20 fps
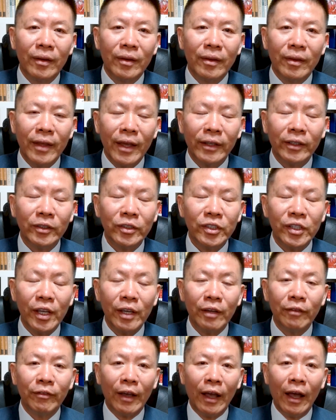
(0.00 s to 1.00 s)
Thank you,
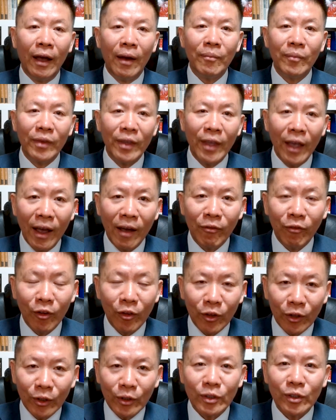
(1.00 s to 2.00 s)
Steve. For
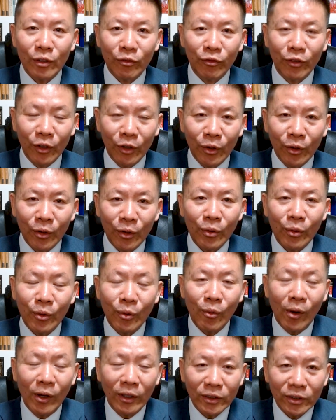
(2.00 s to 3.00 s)
those of you who
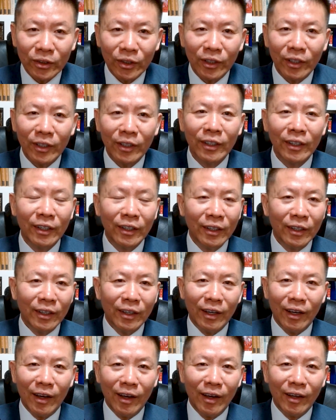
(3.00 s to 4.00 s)
wants to
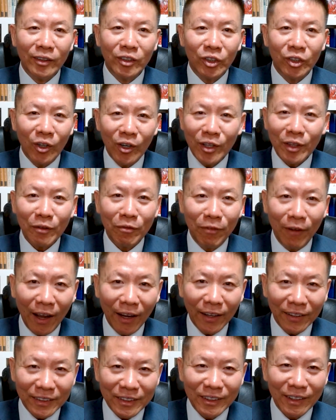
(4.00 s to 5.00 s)
join the
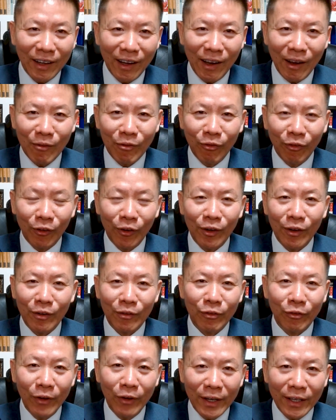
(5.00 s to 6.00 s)
fight for
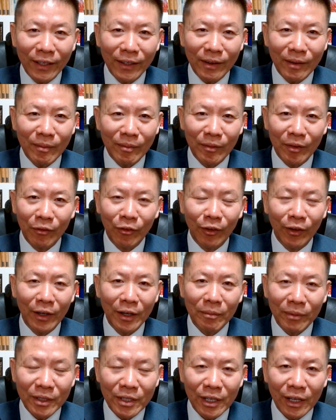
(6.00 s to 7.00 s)
freedom, for
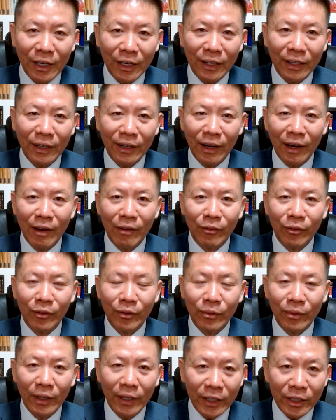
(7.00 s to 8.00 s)
liberty, for
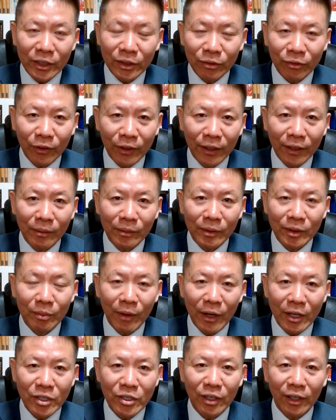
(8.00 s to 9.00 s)
religious freedom
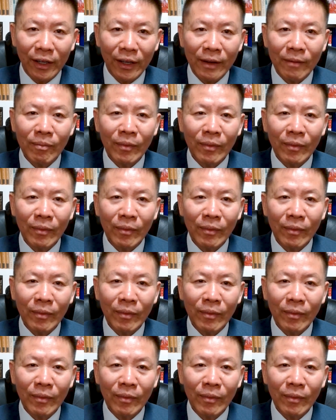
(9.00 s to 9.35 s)
especially,